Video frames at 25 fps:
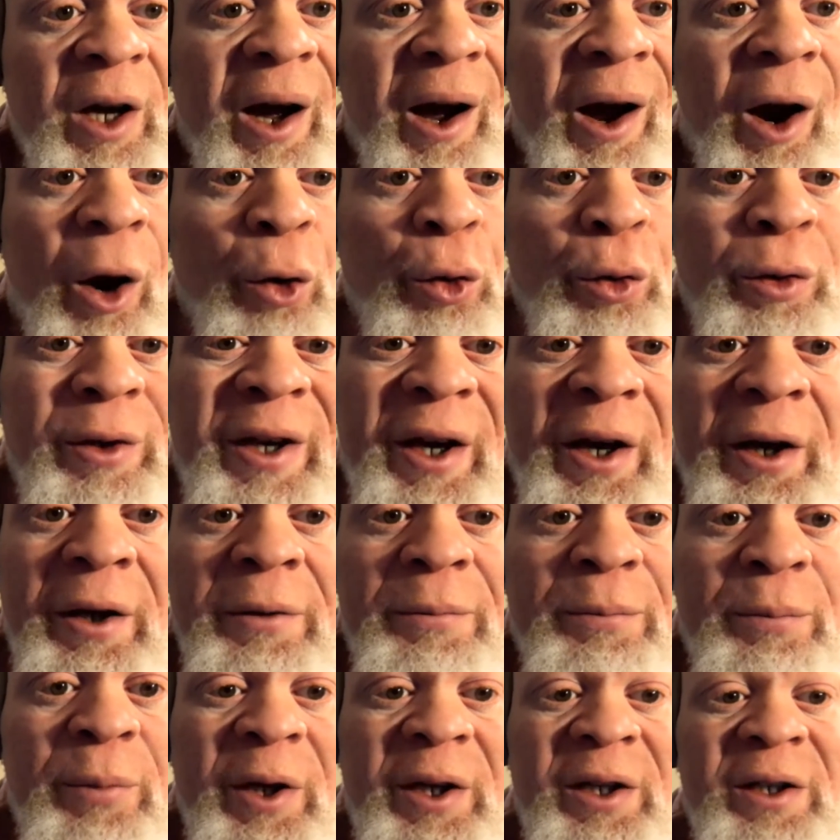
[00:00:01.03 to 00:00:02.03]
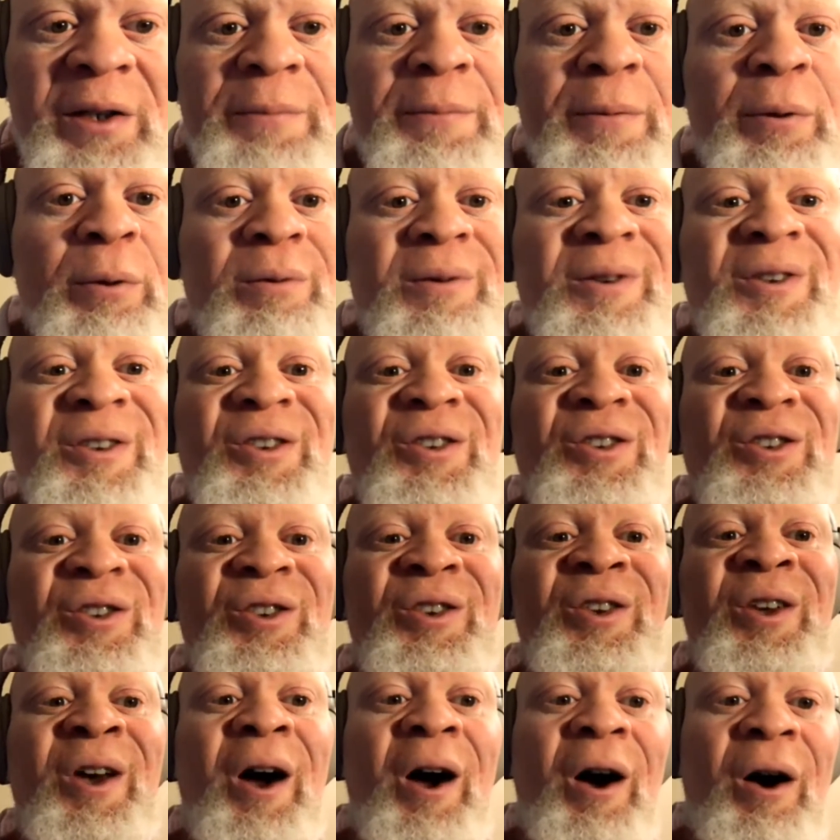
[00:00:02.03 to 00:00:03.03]
Okay, people.
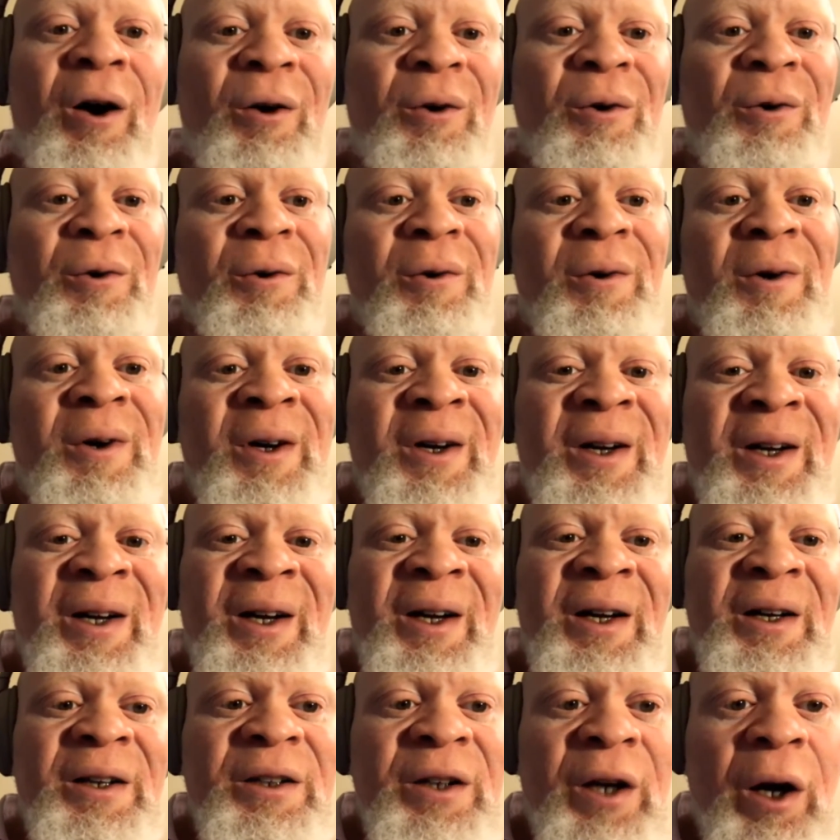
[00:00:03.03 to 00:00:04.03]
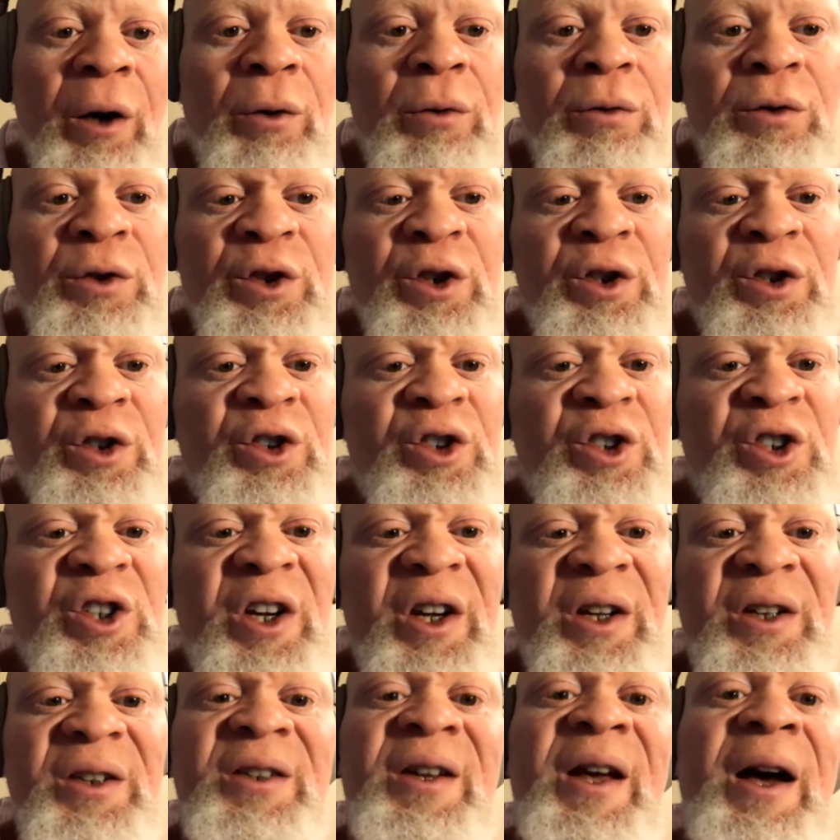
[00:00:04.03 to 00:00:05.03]
So, yo, just
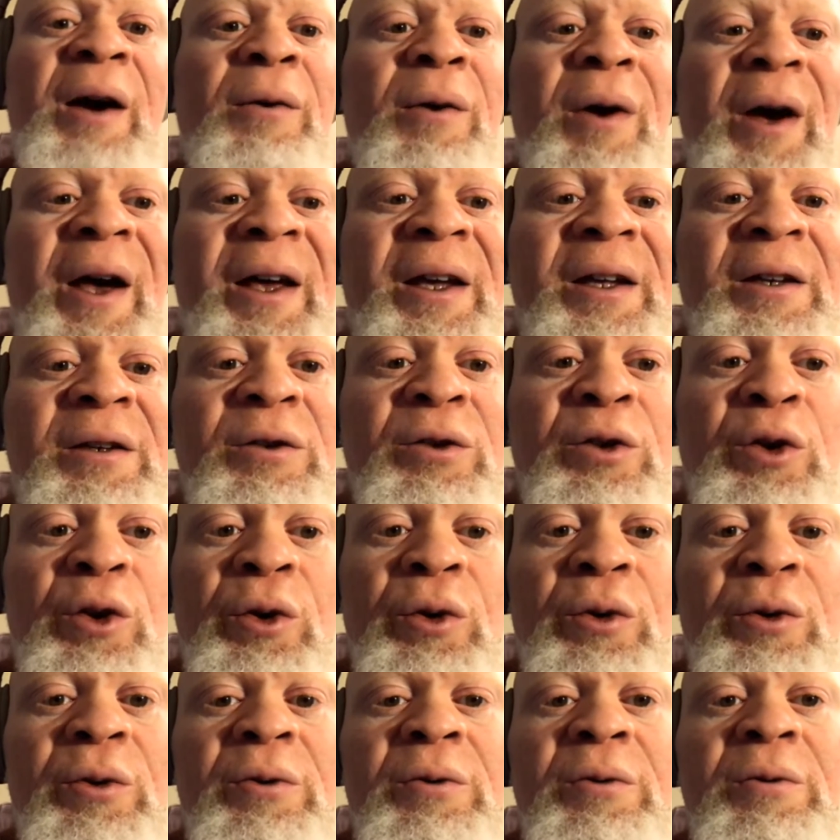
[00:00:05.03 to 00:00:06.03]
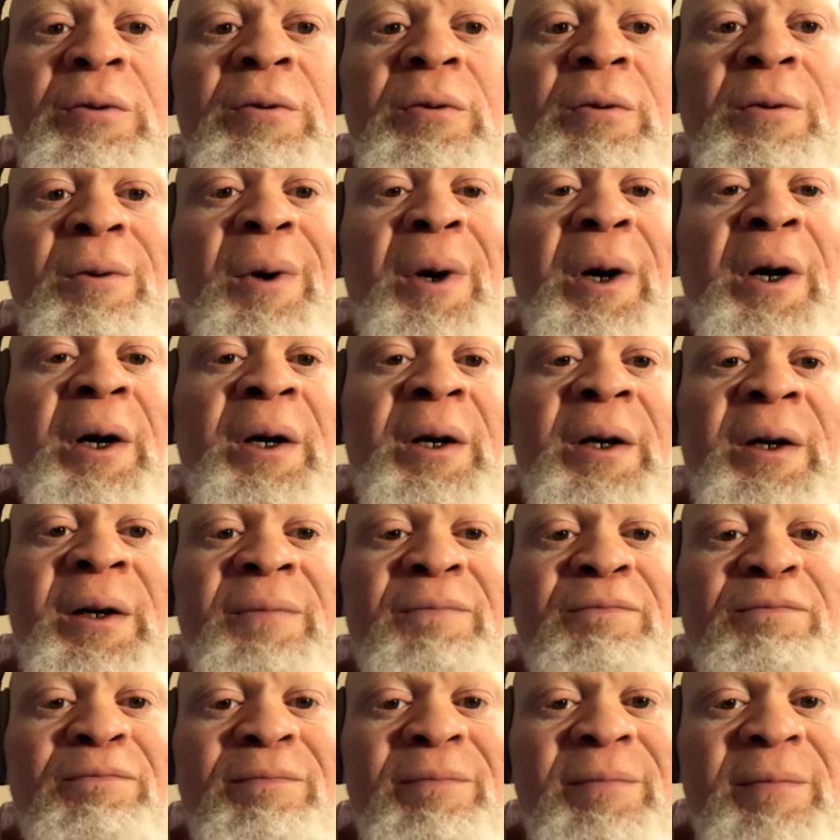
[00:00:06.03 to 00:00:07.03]
checked out a new uh,
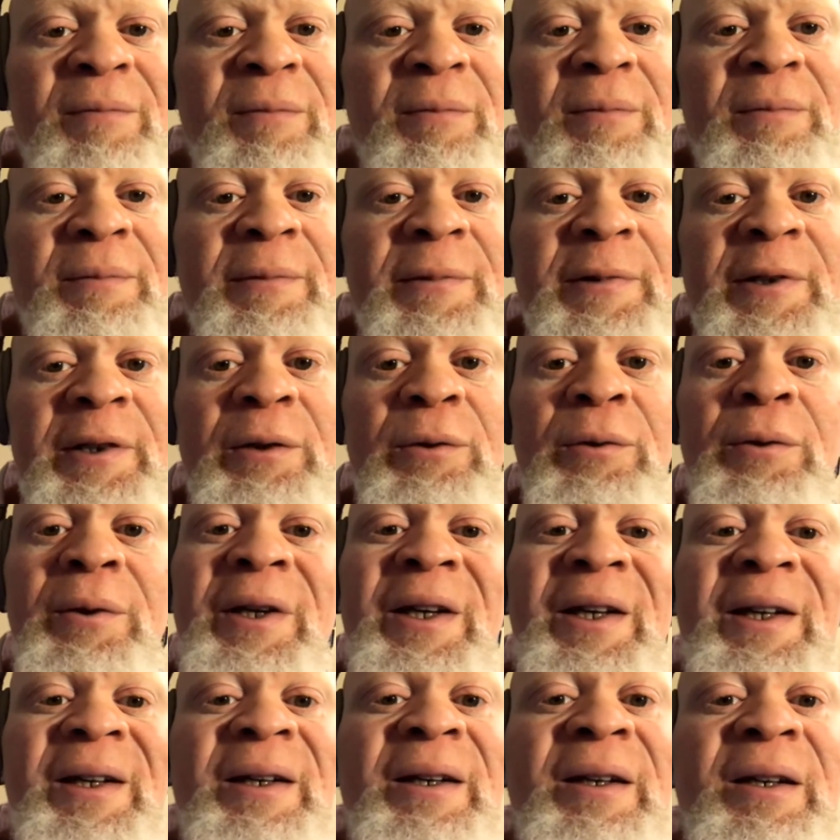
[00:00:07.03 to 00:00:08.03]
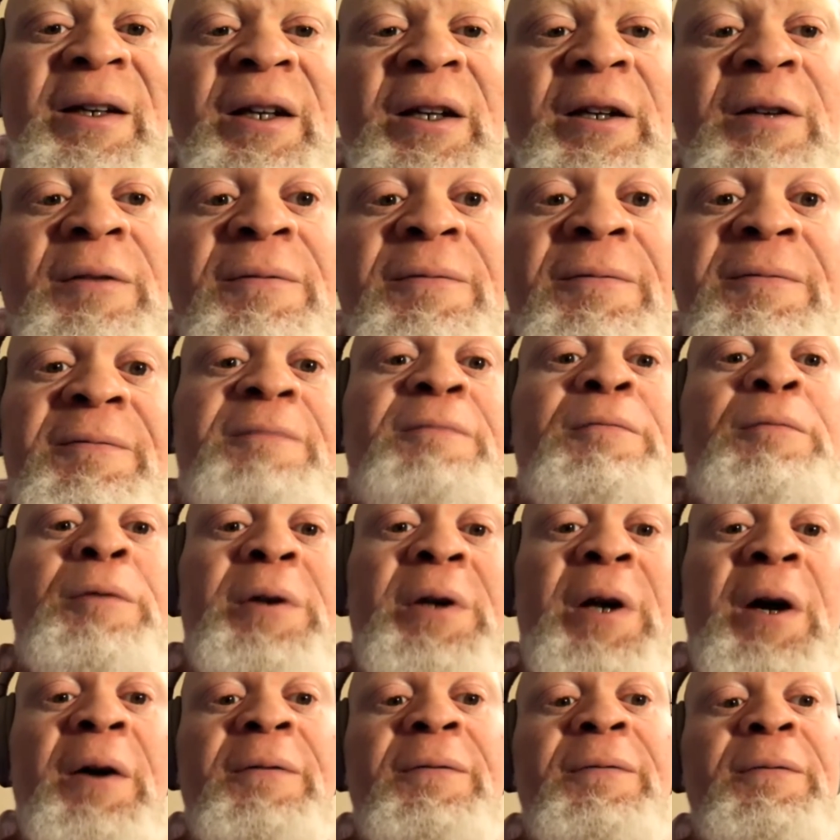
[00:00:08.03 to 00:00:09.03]
little indie
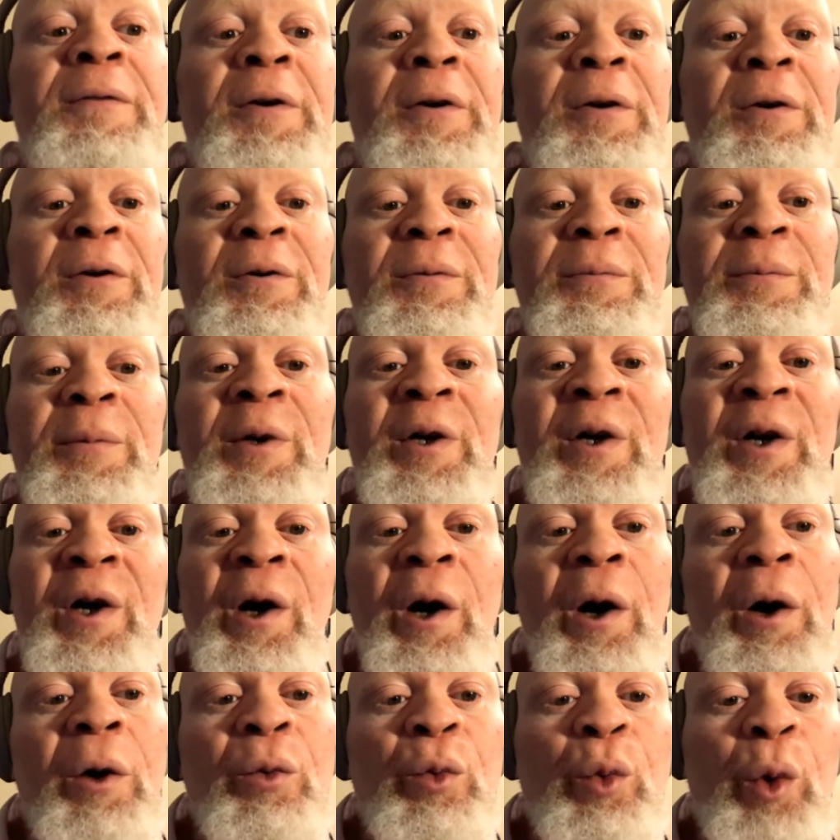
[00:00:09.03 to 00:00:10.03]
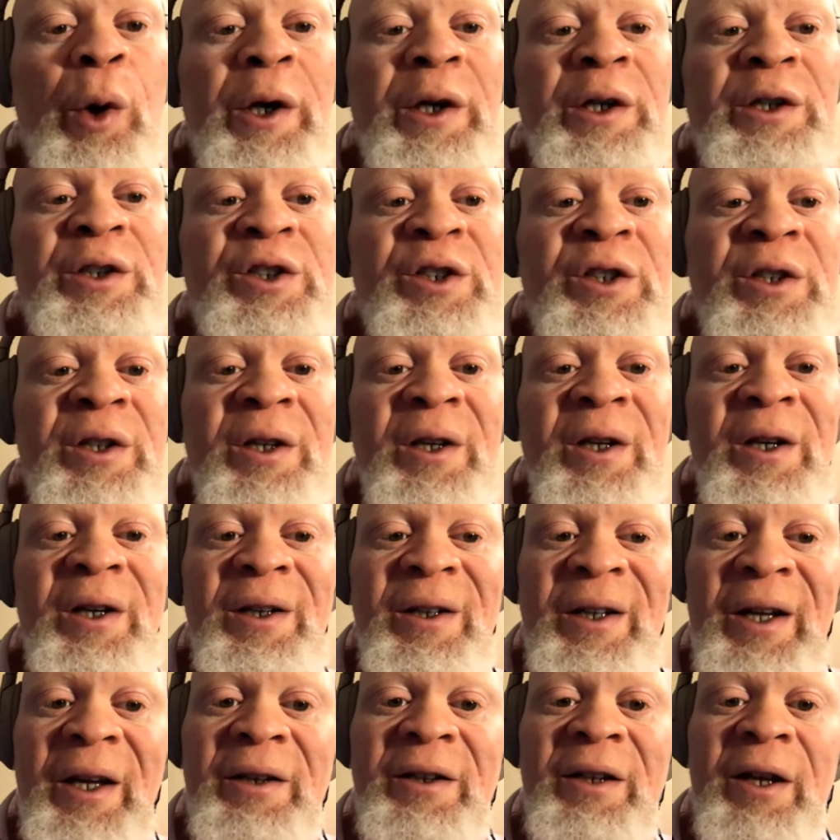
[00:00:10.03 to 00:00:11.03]
thriller film, which,
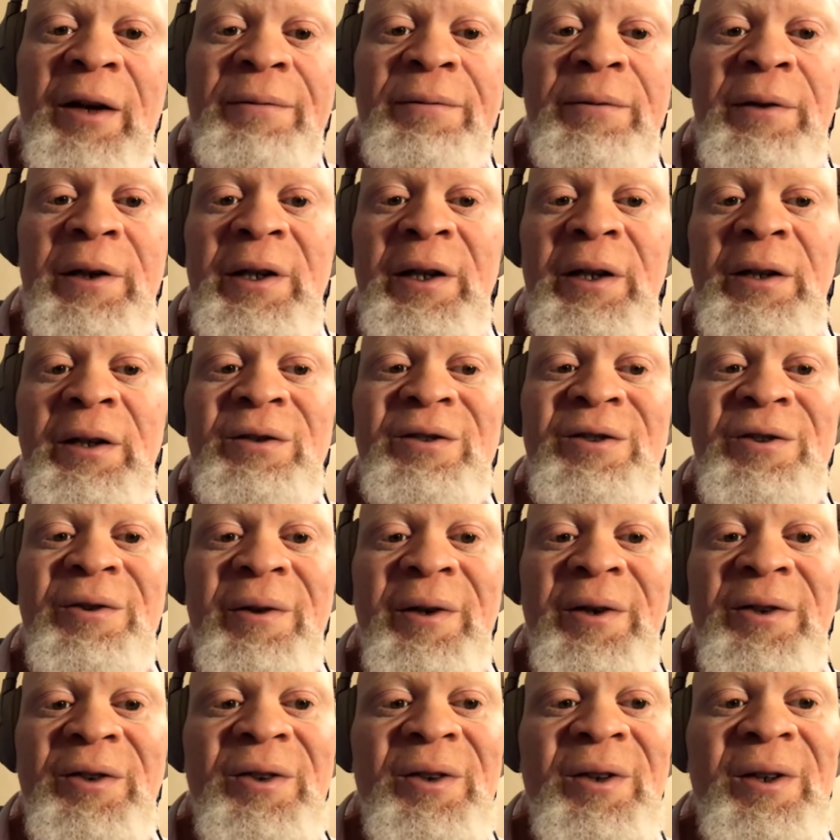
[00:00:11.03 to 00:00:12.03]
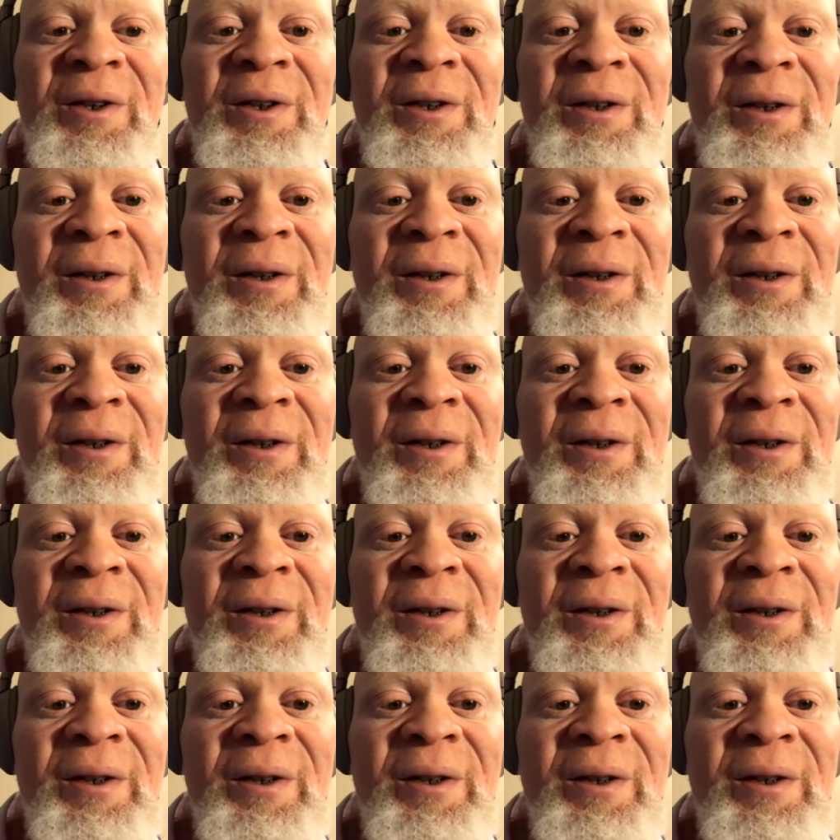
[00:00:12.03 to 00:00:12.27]
yeah, definitely interesting.